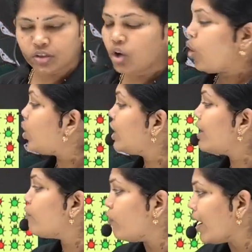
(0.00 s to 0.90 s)
only
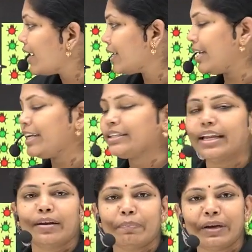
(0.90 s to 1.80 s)
one green
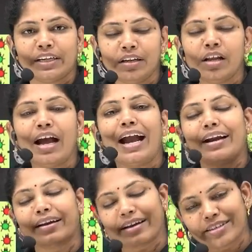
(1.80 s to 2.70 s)
color beetle and
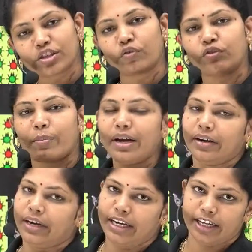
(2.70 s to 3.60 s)
rest of them are
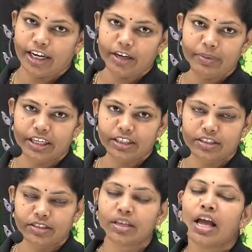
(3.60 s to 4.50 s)
red color beetles.
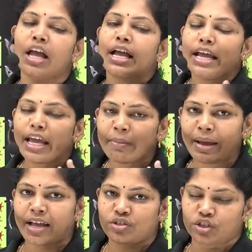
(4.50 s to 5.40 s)

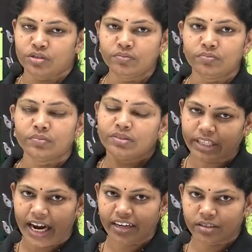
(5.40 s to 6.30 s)
Imagine
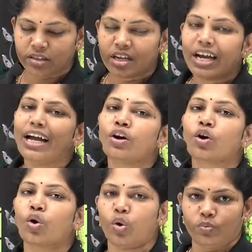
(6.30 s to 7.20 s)
that a
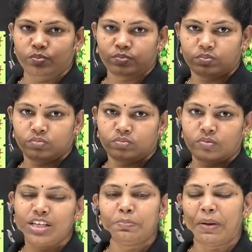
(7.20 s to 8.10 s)
crow
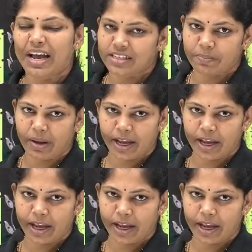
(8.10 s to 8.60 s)
is passing by